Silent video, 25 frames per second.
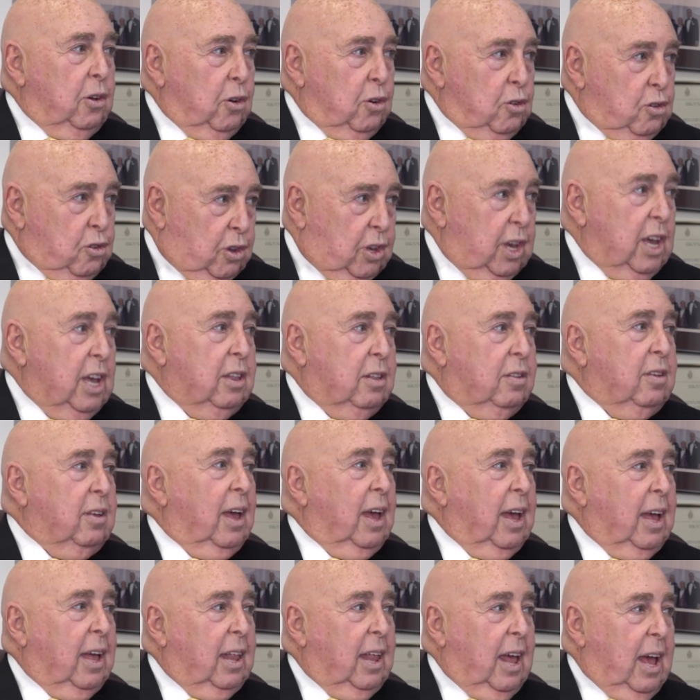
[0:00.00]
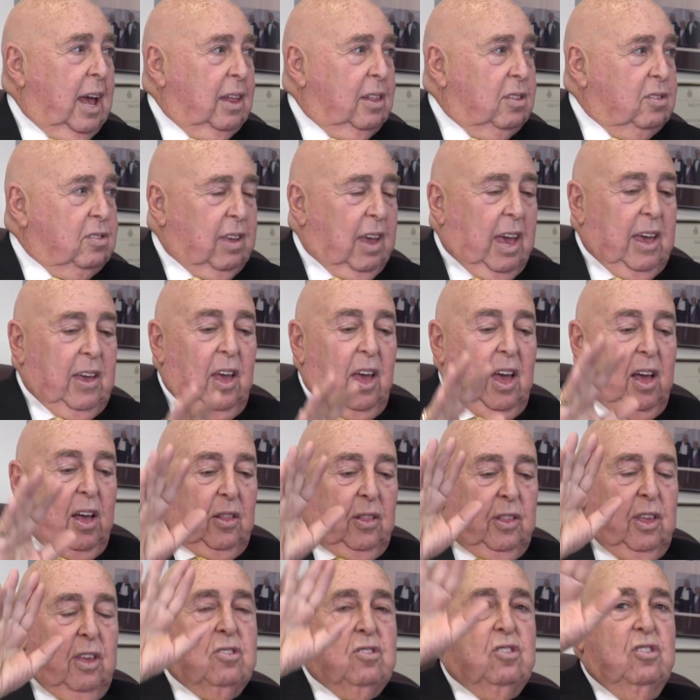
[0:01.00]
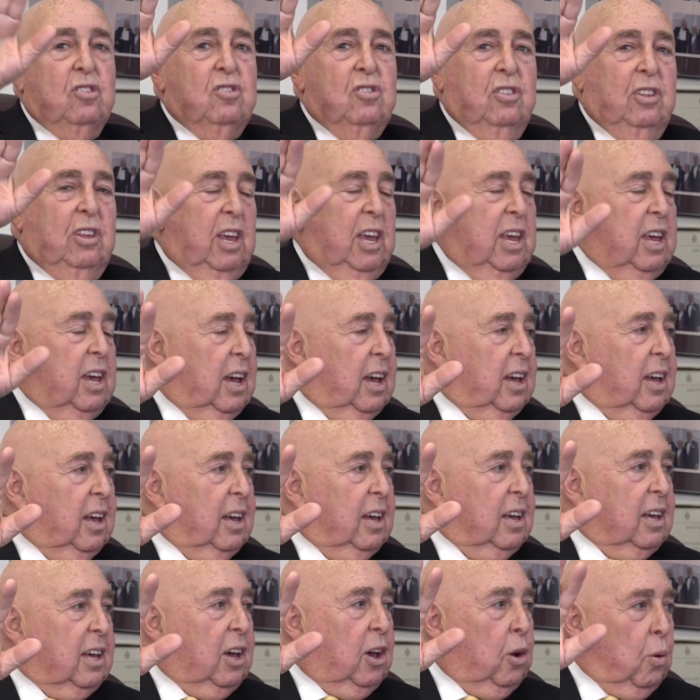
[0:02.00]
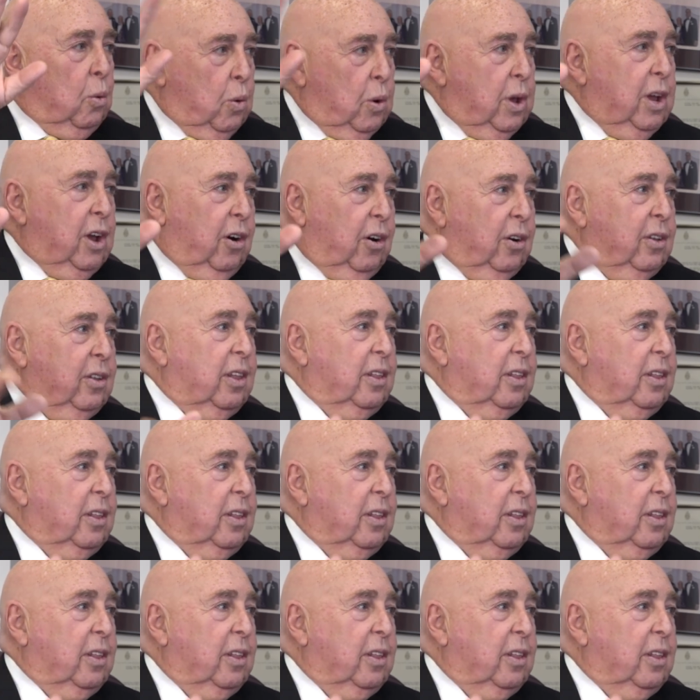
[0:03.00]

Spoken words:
seat and say, this is the career